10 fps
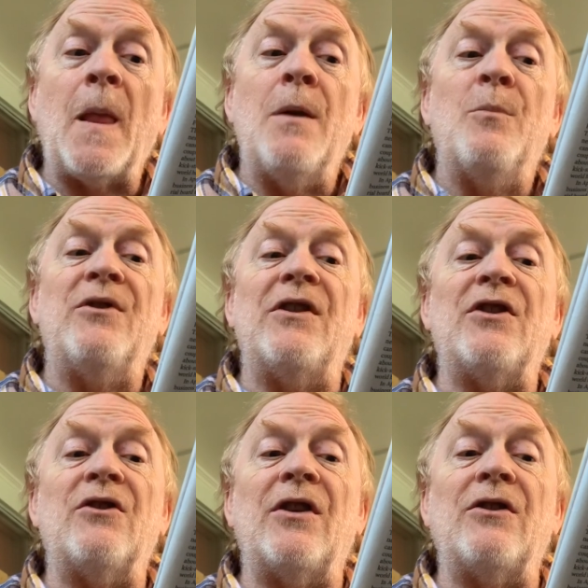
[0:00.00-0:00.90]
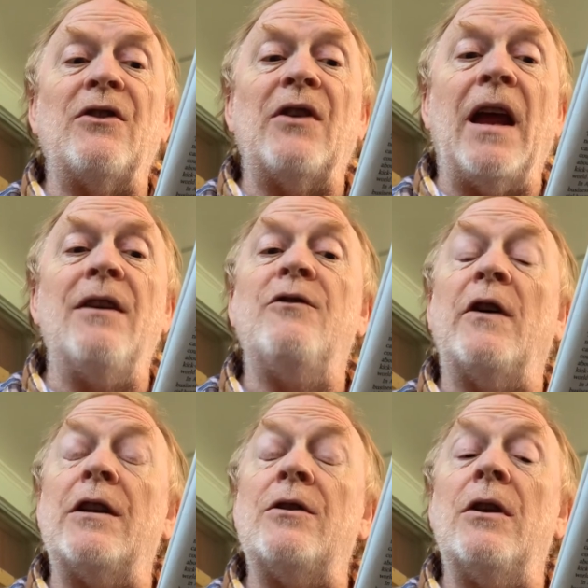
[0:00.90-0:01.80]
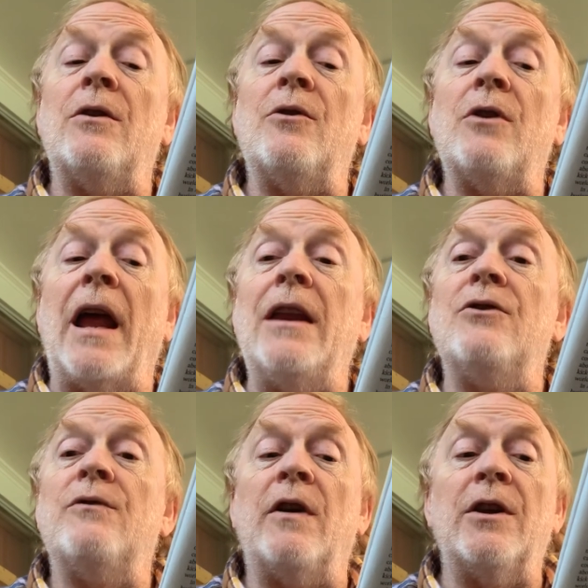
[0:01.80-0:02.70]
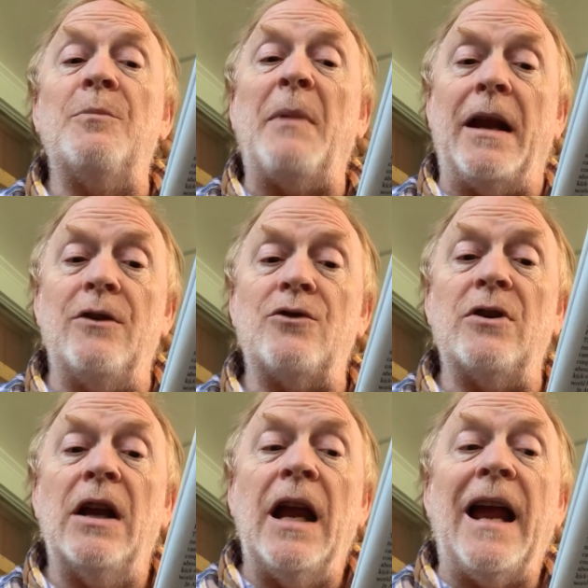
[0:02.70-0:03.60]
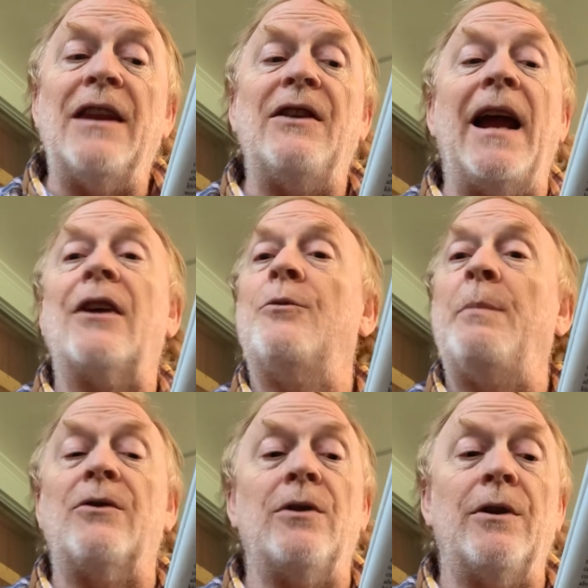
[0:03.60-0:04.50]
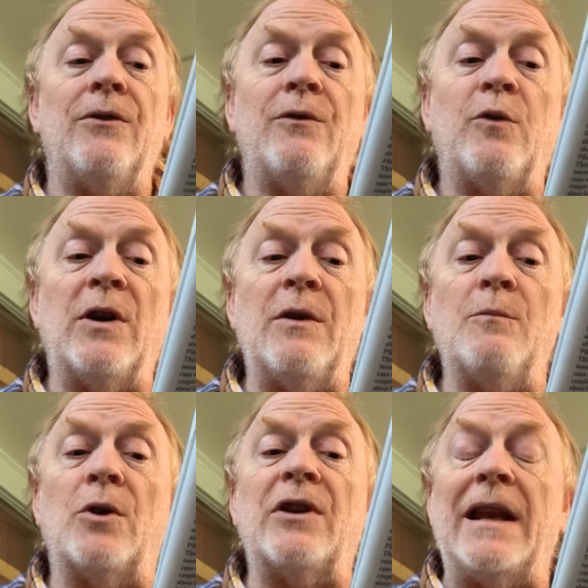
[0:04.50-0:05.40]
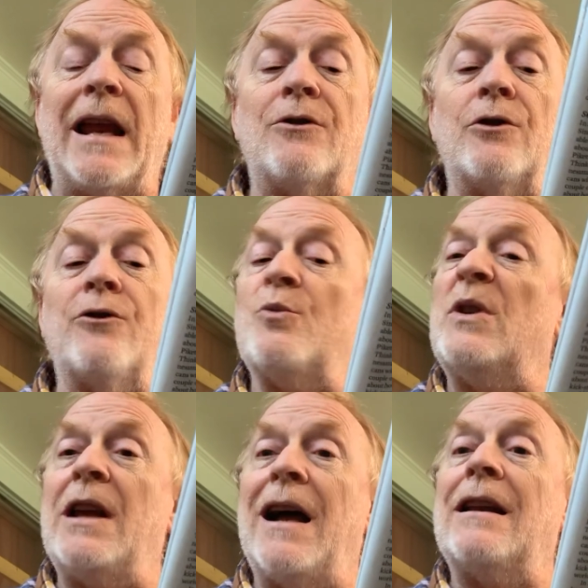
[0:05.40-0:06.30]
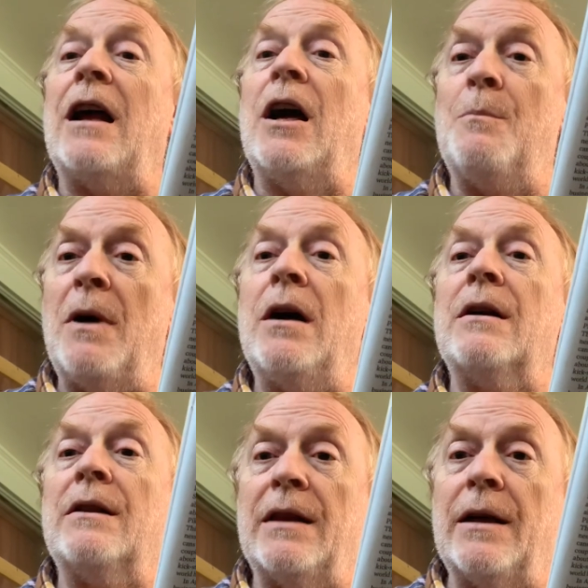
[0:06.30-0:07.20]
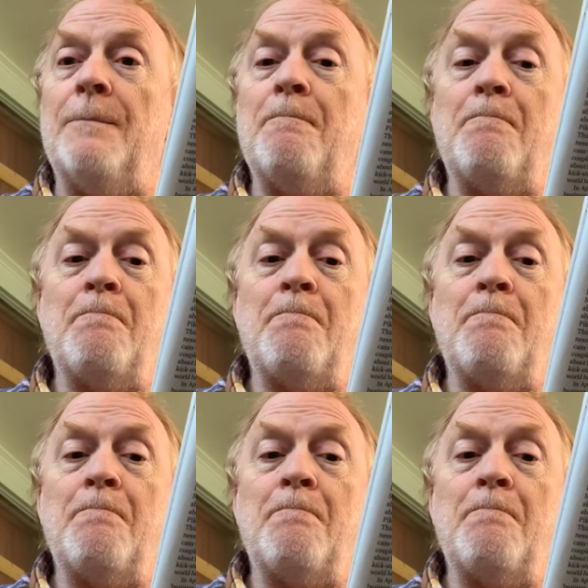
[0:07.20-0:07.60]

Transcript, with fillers: positions such as hedge fund, hedge fund manager and tax specialist for multinationals were not among them.